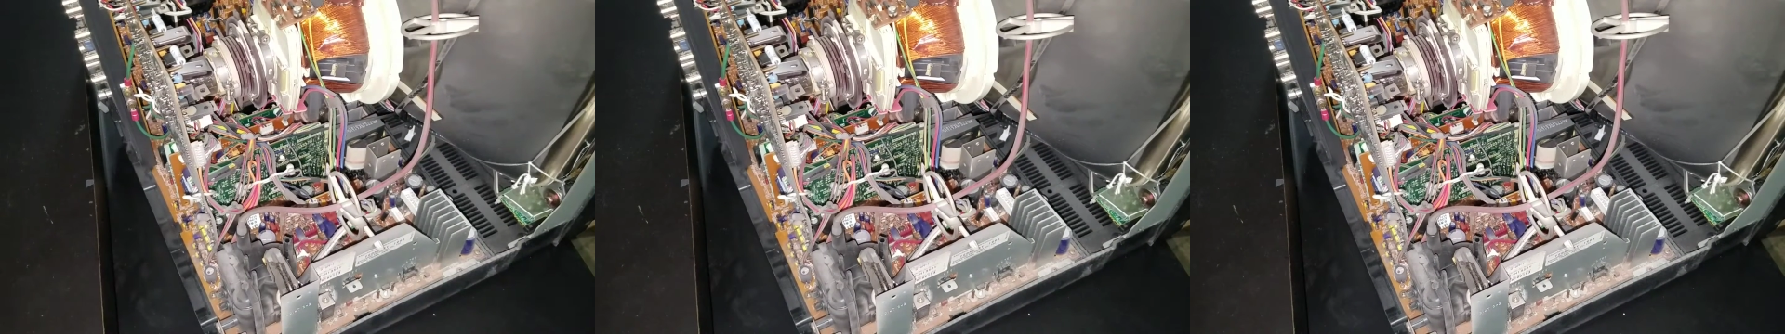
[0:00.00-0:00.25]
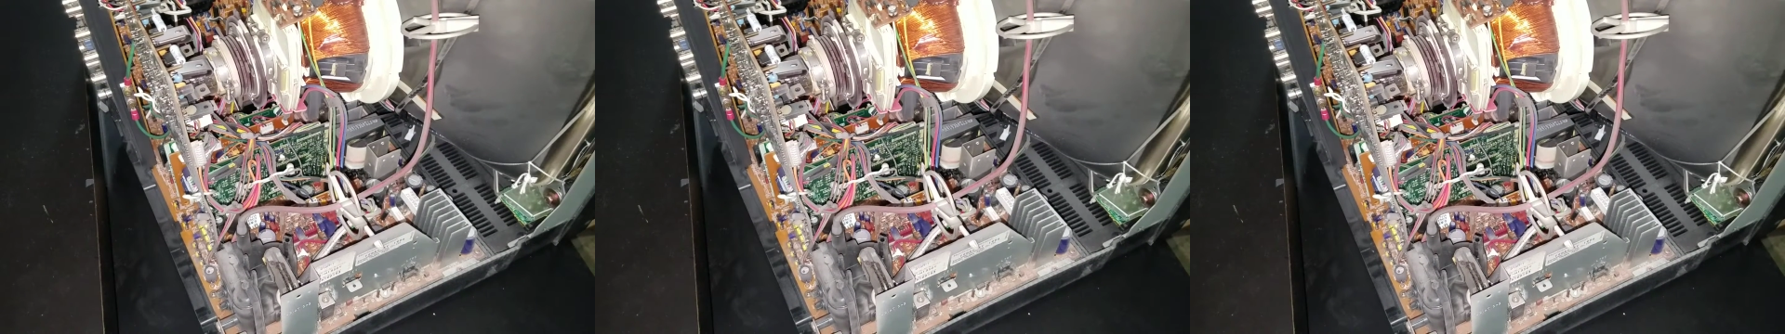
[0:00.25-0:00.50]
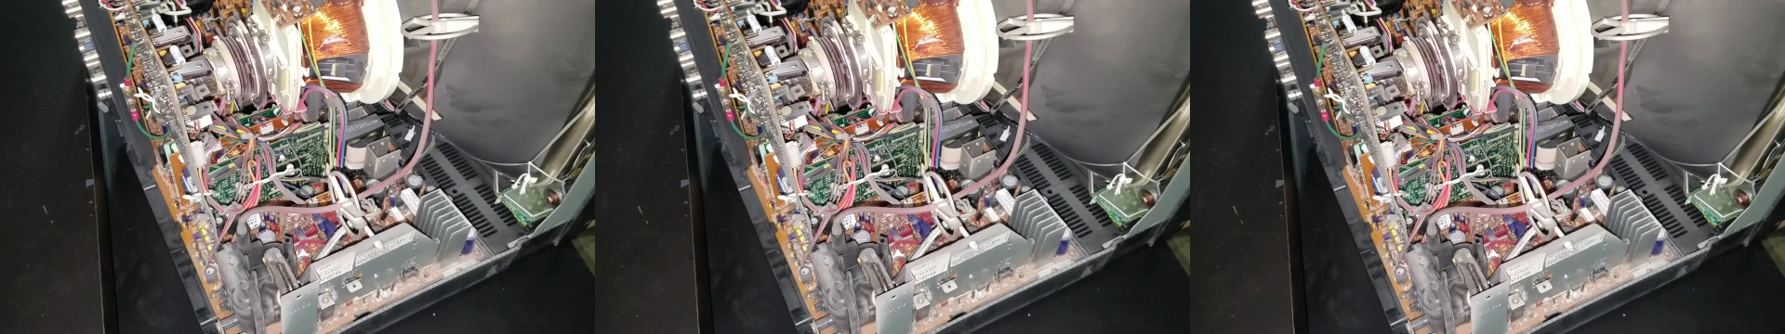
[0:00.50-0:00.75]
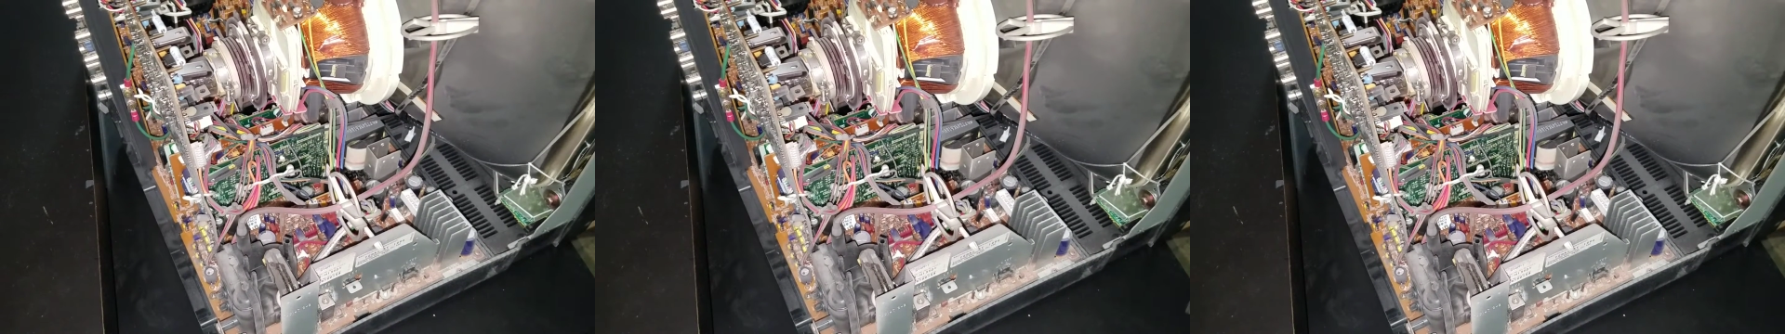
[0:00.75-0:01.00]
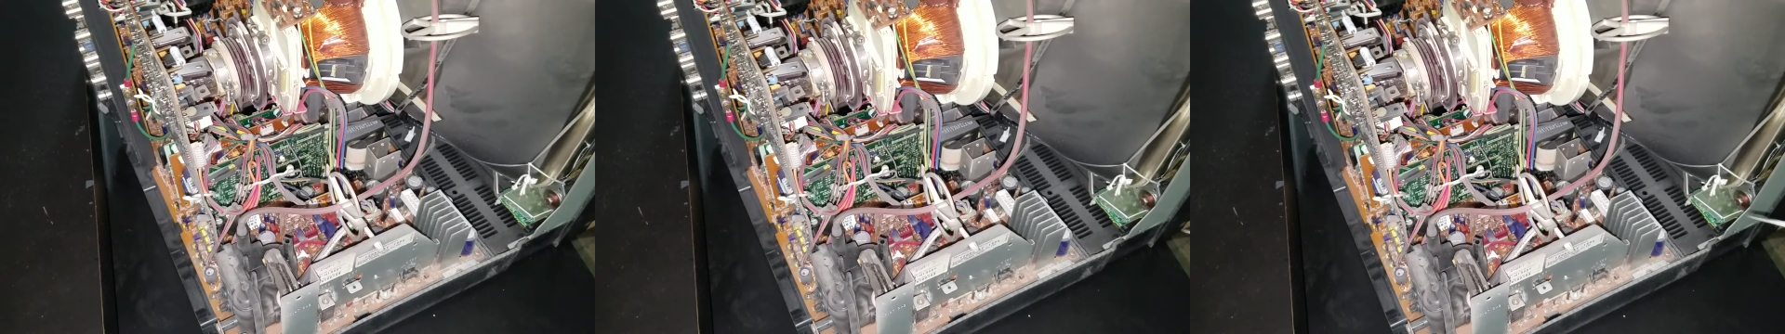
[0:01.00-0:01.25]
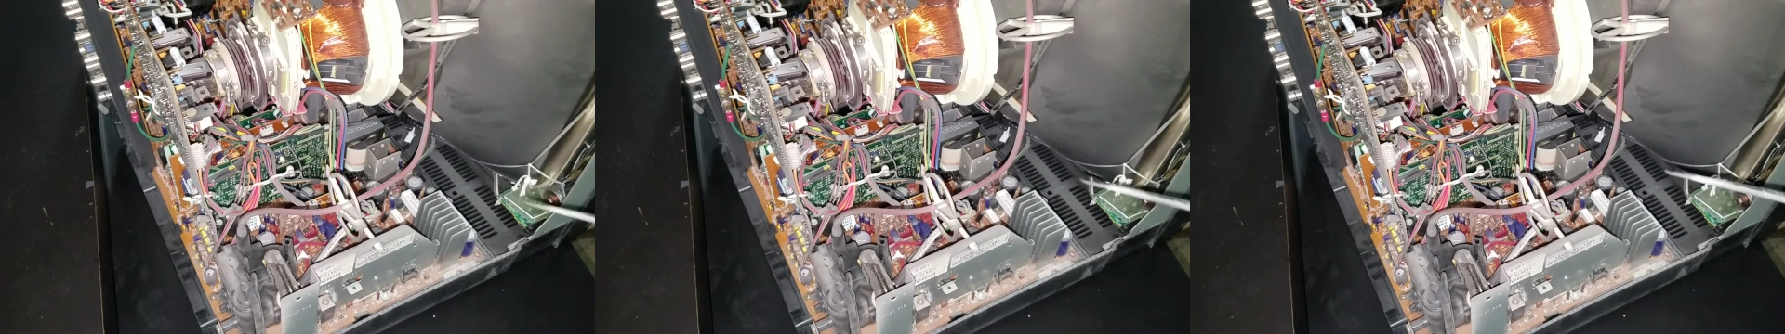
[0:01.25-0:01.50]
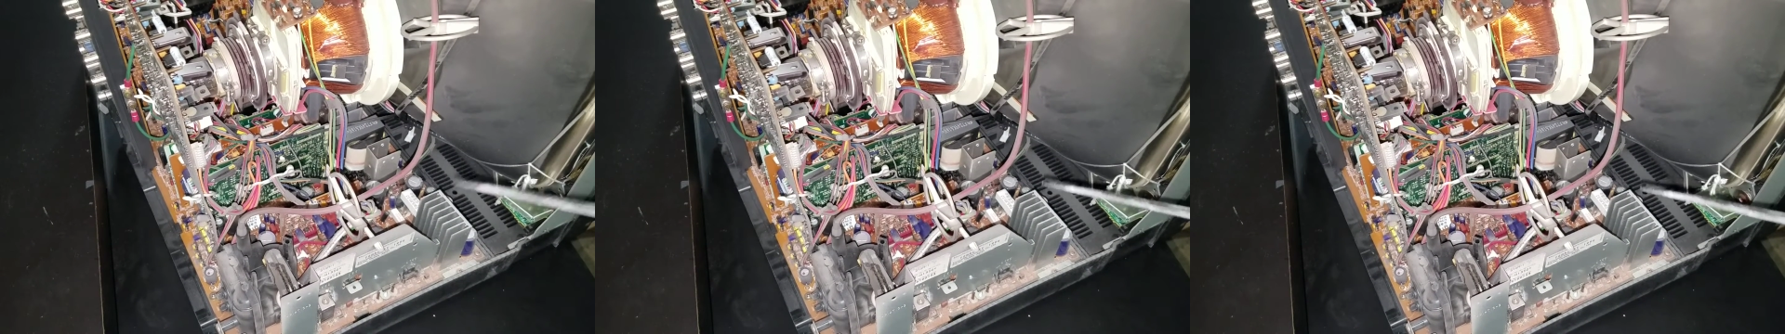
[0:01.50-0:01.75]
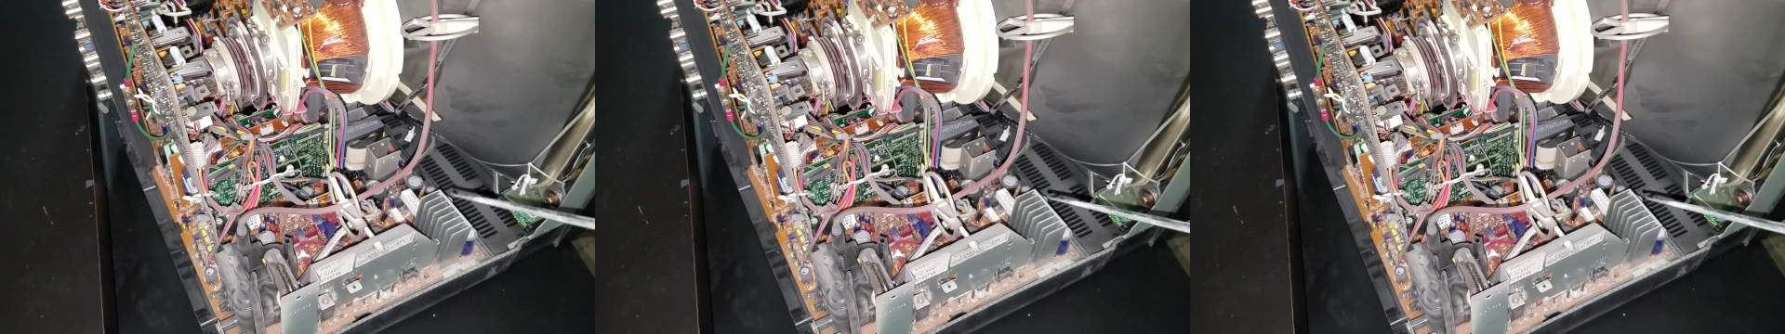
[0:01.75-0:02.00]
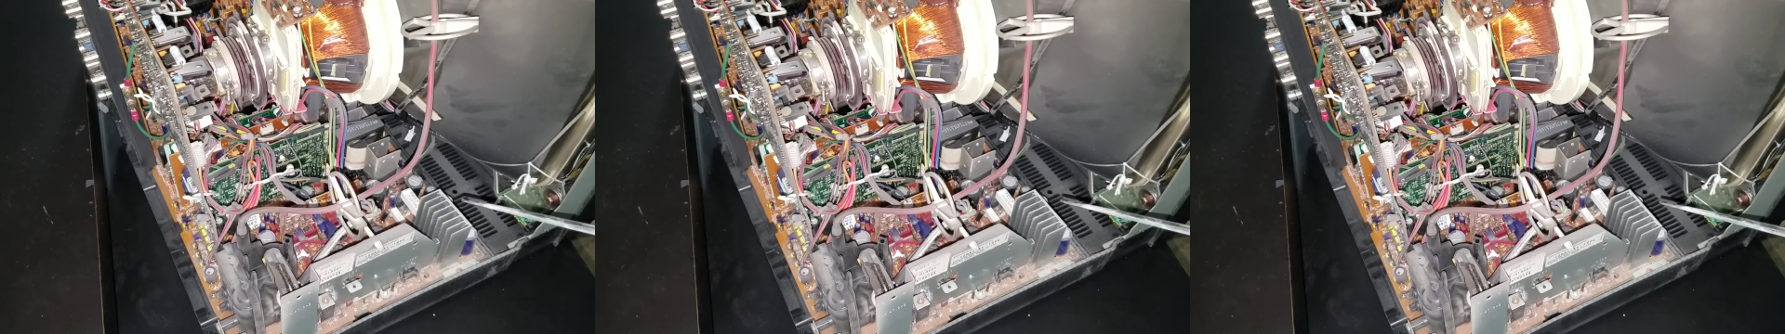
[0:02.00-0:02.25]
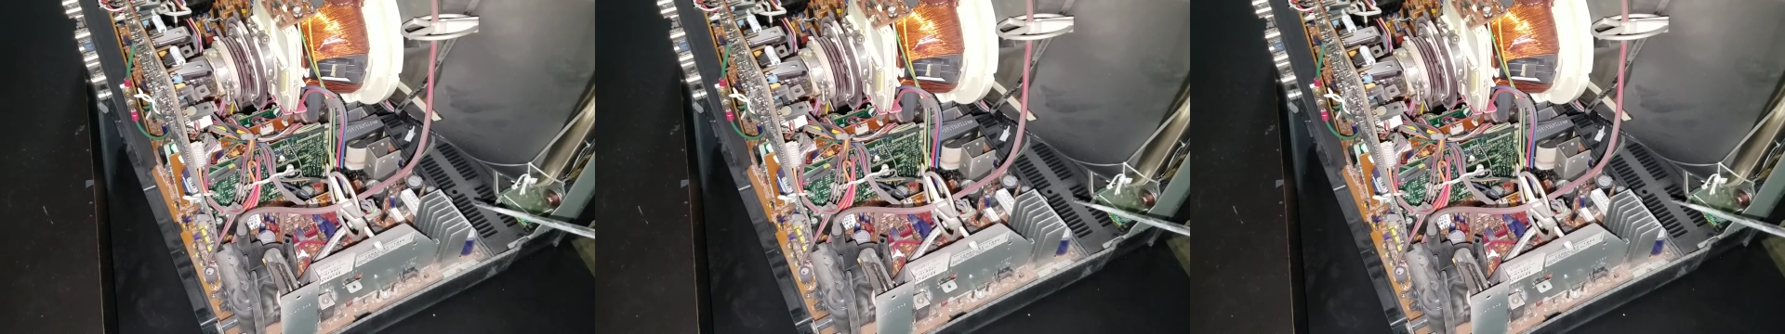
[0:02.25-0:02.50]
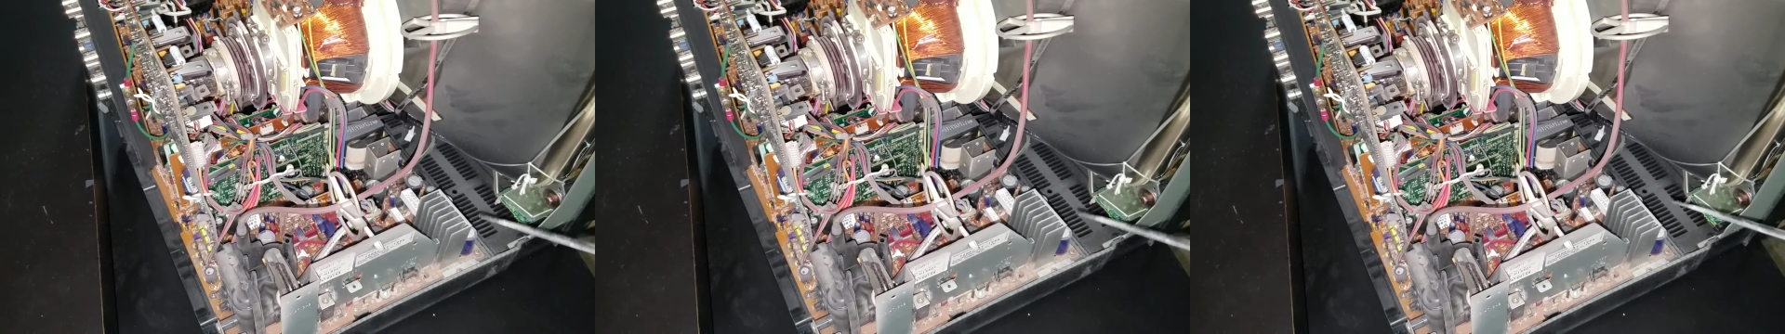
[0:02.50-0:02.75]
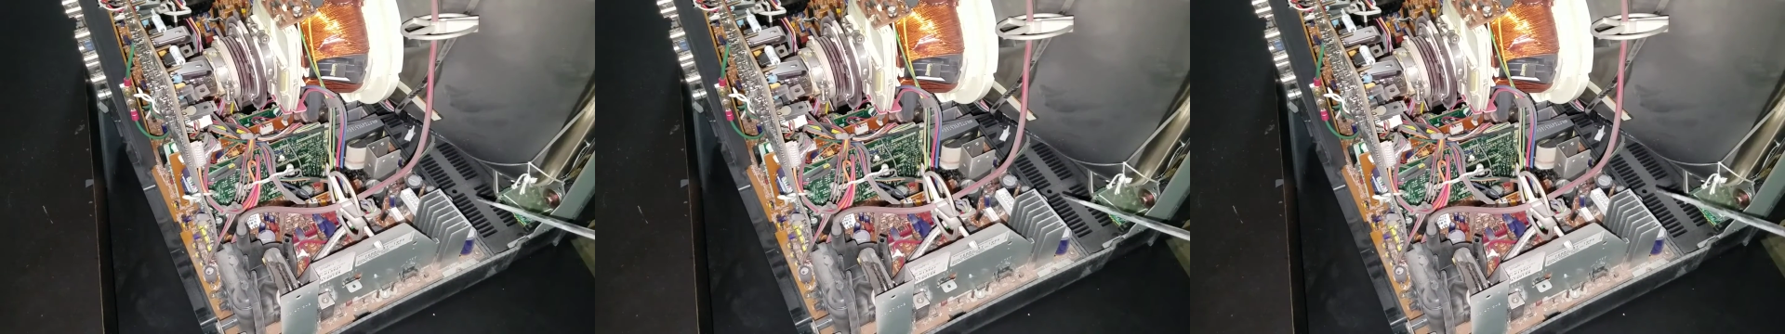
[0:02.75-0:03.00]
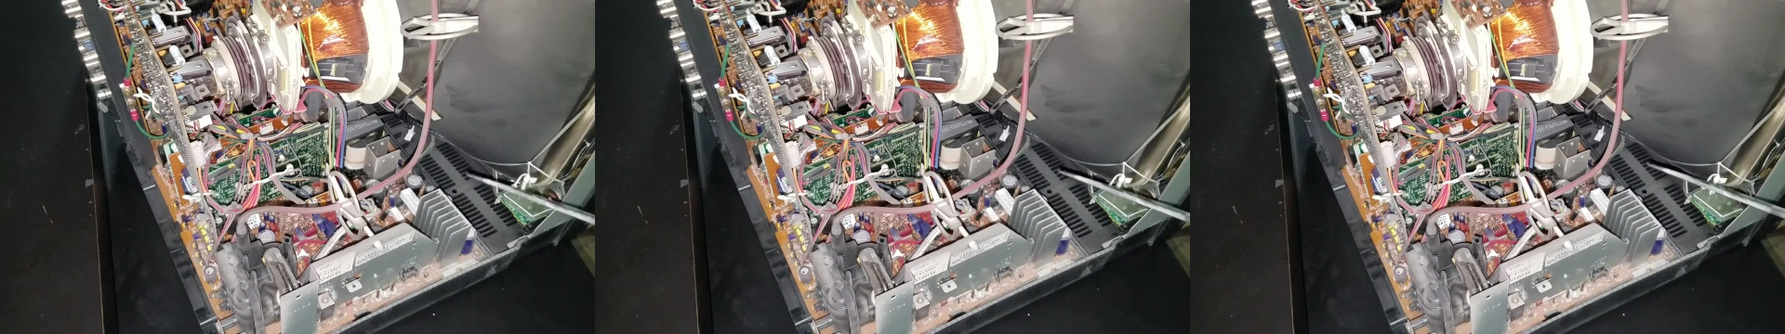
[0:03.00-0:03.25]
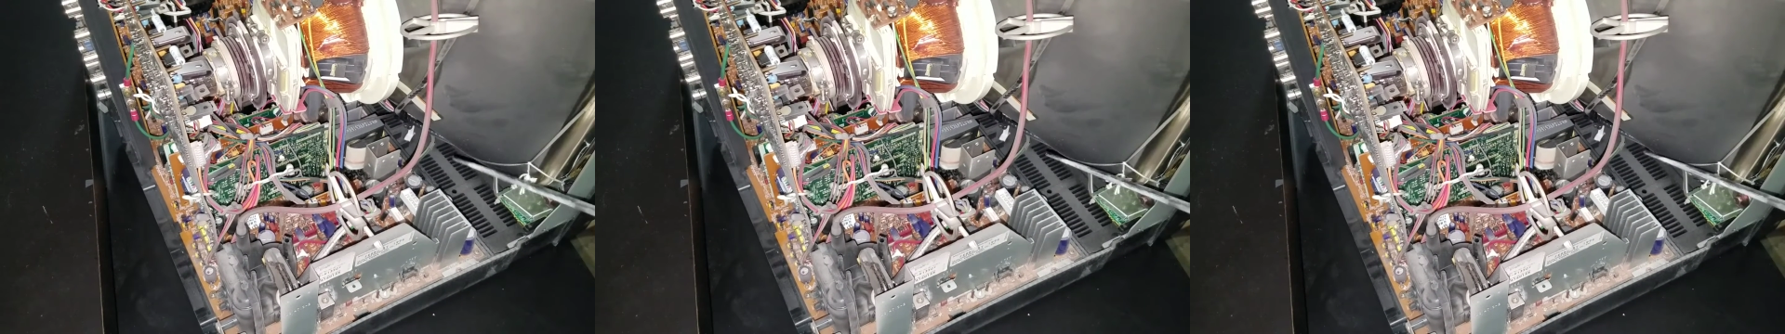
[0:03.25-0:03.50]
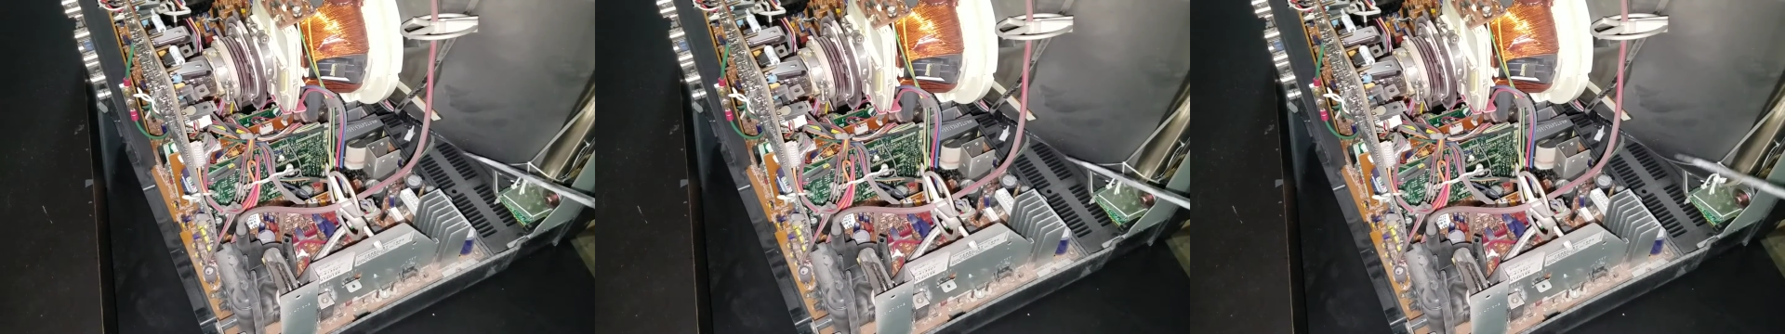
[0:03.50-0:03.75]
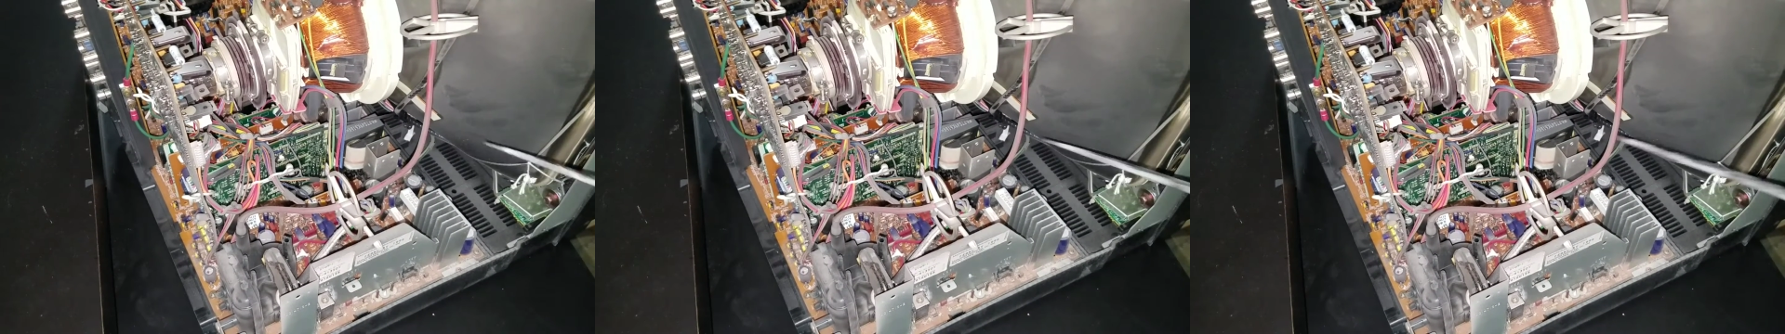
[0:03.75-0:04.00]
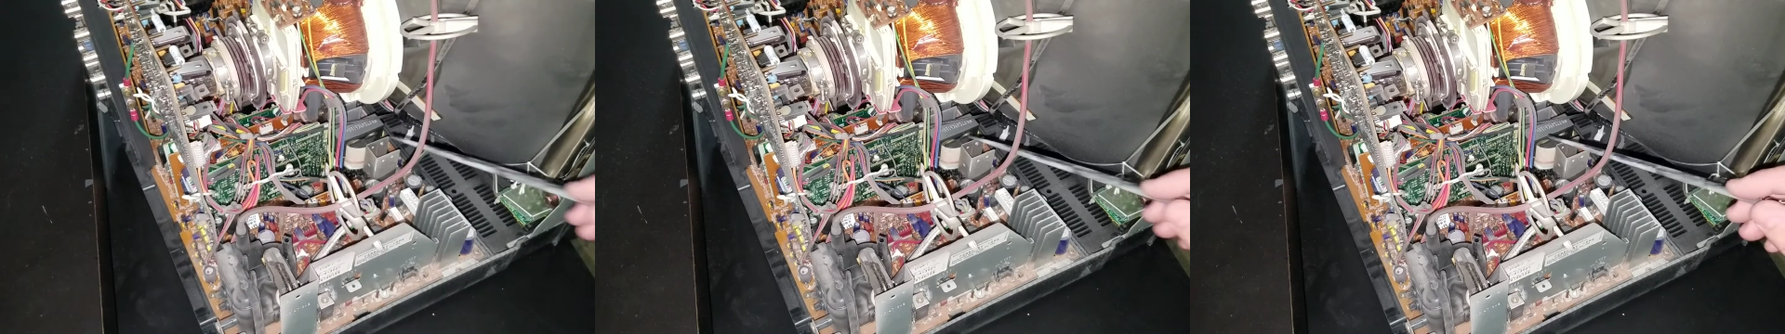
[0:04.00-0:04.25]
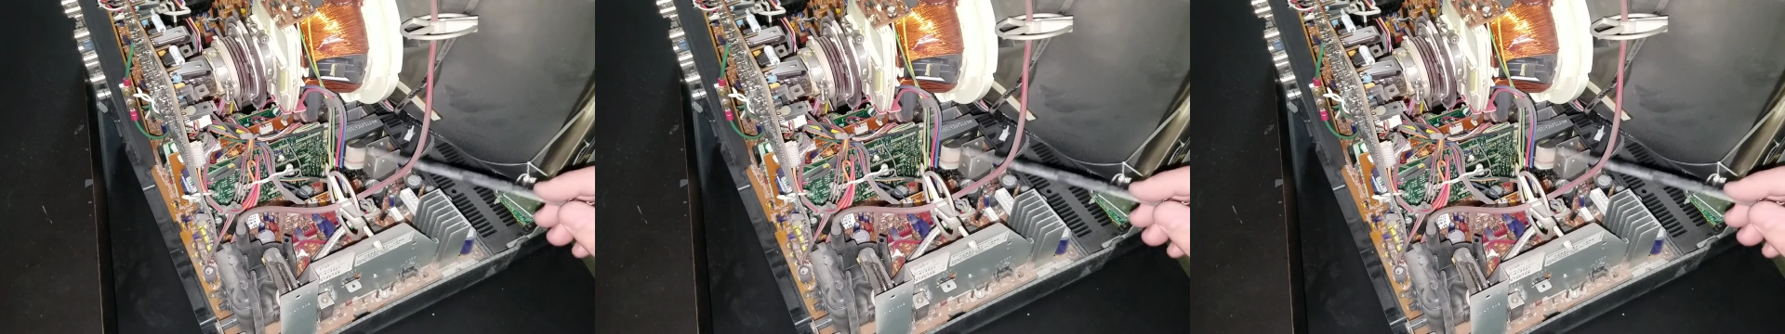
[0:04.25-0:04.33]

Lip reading: Nobody's mouth can be seen.